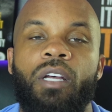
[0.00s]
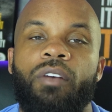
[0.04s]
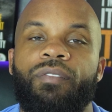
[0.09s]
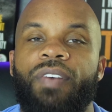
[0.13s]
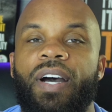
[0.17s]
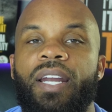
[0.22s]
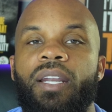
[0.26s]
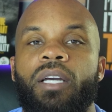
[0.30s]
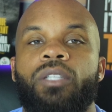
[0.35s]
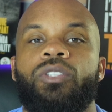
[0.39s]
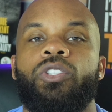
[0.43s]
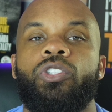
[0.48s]

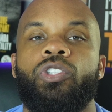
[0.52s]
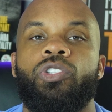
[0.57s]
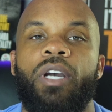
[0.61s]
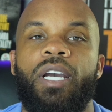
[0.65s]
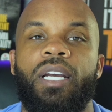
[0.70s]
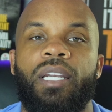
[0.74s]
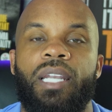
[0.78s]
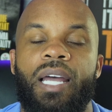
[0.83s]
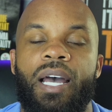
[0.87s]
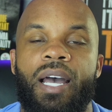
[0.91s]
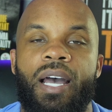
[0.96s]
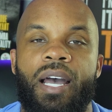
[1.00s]
Financial
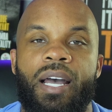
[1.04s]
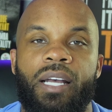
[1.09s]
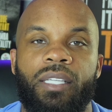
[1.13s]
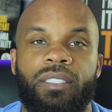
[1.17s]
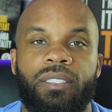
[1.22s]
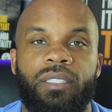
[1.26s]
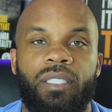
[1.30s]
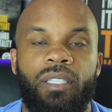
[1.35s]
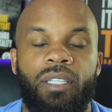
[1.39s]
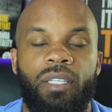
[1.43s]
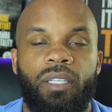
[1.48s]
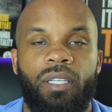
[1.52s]
trade
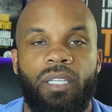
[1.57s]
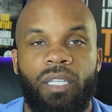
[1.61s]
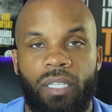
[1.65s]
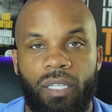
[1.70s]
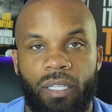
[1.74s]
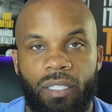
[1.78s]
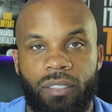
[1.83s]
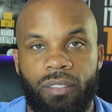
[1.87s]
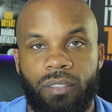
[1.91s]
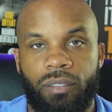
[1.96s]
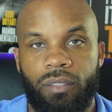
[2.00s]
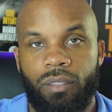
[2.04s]
lines
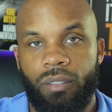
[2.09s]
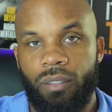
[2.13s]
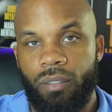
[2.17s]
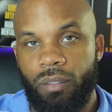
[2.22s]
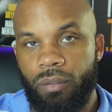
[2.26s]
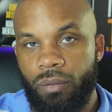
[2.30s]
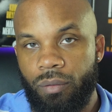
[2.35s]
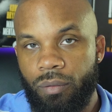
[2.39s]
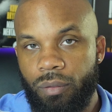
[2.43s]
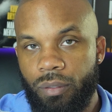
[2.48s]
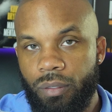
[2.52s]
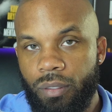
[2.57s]
is
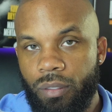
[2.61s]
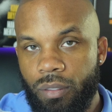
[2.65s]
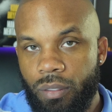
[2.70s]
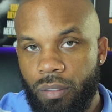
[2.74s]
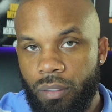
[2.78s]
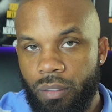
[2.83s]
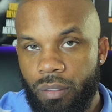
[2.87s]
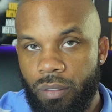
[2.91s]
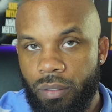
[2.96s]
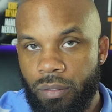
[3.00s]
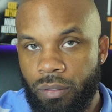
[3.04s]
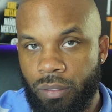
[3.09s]

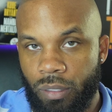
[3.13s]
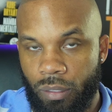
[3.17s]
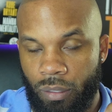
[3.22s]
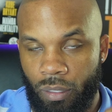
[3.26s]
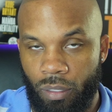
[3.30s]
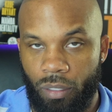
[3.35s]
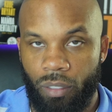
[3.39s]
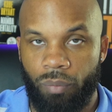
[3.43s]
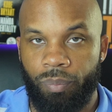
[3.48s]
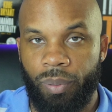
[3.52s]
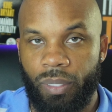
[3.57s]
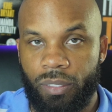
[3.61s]

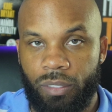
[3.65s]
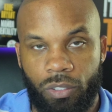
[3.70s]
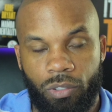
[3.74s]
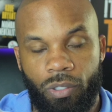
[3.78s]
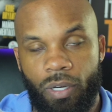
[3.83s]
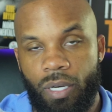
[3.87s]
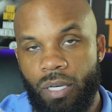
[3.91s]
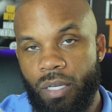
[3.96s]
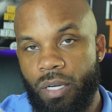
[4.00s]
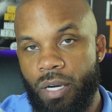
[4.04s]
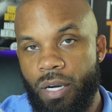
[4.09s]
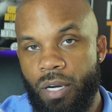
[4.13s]
secure business
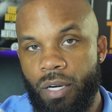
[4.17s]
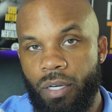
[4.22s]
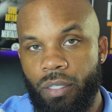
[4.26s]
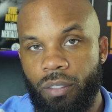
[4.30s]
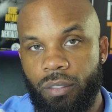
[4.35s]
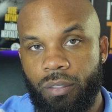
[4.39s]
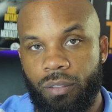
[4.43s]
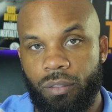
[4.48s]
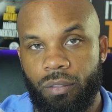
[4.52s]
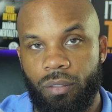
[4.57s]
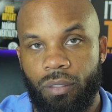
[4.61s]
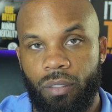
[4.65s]
credit
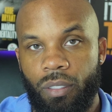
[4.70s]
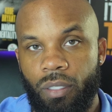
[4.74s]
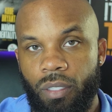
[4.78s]
cards,